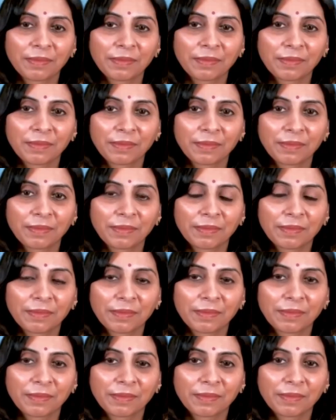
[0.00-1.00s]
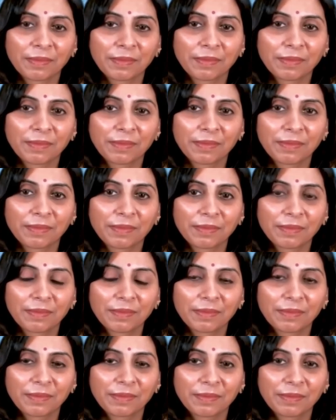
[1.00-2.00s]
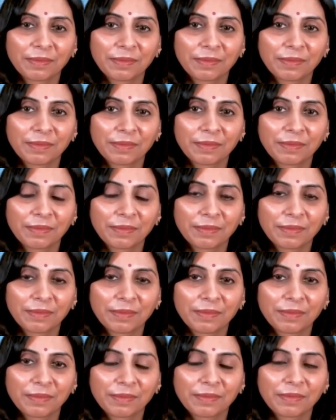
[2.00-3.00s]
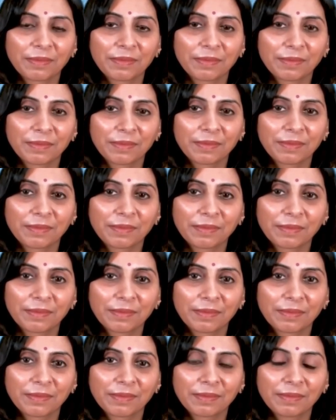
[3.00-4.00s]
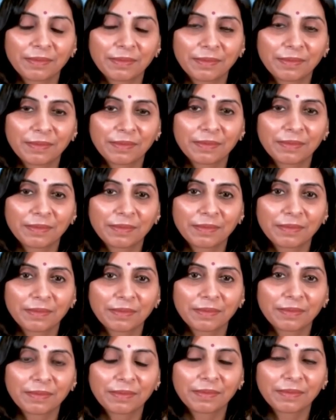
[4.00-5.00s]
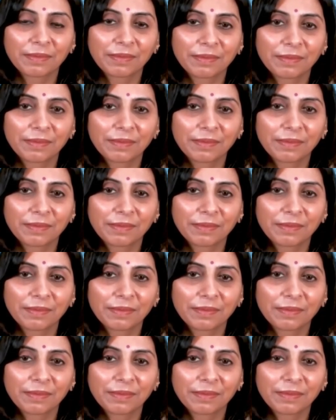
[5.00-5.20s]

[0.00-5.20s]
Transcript: [no speech]